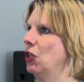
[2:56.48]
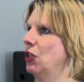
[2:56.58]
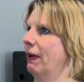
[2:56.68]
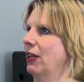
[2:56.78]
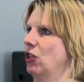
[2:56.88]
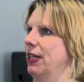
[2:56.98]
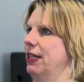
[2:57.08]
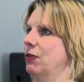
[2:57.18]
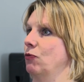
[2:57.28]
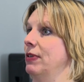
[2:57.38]
So actually,
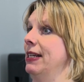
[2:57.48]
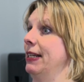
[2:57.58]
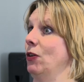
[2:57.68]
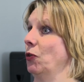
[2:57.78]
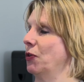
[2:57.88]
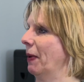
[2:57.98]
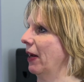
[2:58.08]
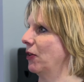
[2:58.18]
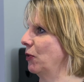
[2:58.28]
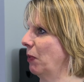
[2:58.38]
it's really not
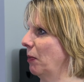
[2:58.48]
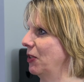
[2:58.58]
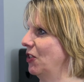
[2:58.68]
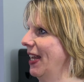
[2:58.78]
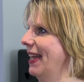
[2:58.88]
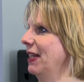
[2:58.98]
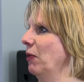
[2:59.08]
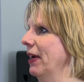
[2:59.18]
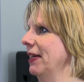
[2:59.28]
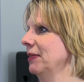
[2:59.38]
about who's published it
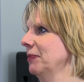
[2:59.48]
anyway.